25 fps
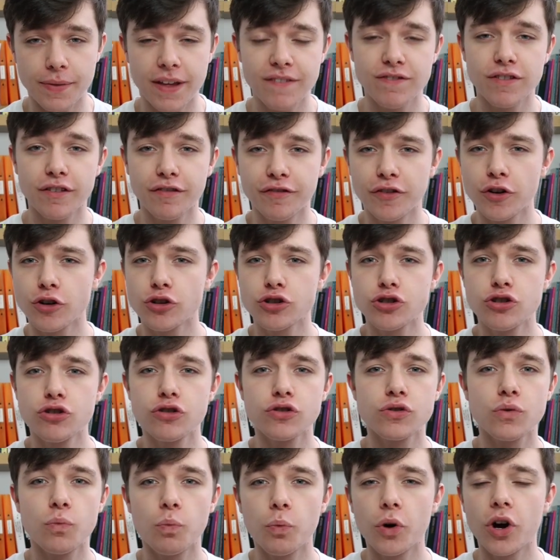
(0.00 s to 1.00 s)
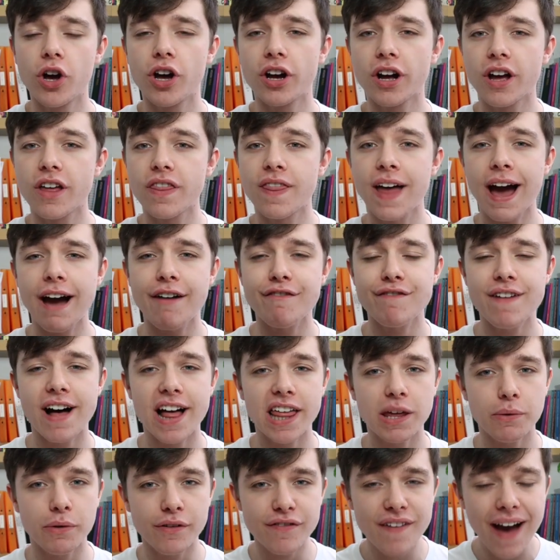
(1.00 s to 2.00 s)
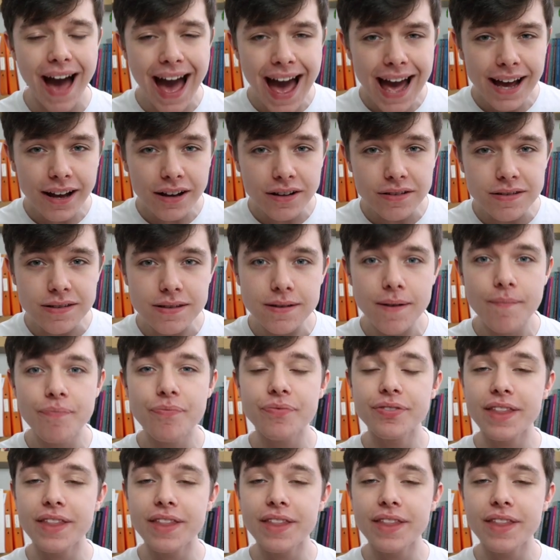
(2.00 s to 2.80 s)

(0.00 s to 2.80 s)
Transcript: If the function doesn't work at that value of x,